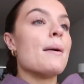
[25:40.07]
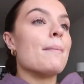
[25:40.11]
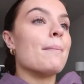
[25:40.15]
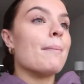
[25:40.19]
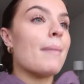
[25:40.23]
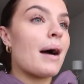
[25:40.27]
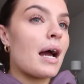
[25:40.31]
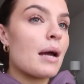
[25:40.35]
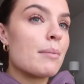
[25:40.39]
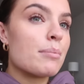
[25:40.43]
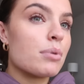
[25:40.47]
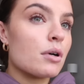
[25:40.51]

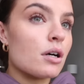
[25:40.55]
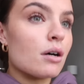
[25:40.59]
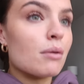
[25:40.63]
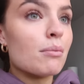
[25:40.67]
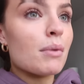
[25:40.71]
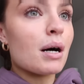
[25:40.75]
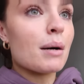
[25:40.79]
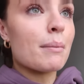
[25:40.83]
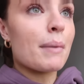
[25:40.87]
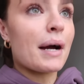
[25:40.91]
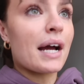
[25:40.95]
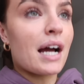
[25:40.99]
My
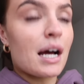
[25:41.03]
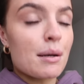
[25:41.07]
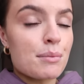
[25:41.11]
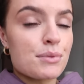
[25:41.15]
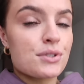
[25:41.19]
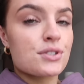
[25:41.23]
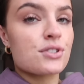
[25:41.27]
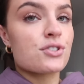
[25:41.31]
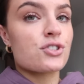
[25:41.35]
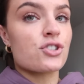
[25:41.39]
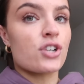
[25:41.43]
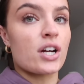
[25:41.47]
bum and my
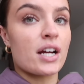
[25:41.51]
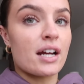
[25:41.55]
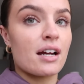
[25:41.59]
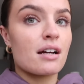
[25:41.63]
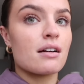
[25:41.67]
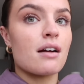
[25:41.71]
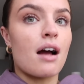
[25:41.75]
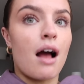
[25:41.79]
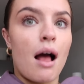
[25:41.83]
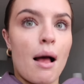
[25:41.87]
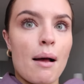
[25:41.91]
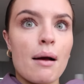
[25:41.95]

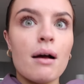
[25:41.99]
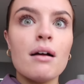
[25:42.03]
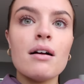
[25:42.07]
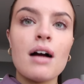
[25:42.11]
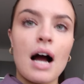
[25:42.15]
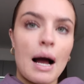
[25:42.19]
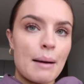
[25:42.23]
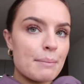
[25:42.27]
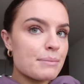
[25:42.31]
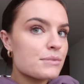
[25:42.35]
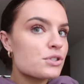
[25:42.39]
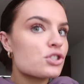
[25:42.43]

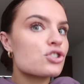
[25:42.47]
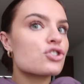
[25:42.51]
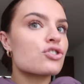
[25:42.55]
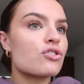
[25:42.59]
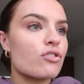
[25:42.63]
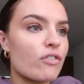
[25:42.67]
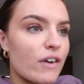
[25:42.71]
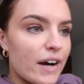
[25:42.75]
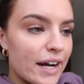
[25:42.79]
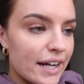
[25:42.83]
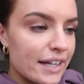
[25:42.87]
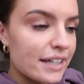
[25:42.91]

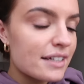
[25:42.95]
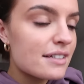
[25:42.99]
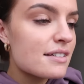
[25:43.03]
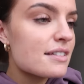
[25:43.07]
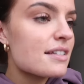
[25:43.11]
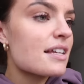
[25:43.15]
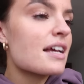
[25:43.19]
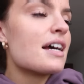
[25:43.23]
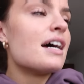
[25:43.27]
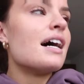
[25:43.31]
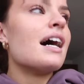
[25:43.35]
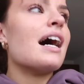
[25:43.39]

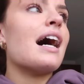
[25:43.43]
hamstrings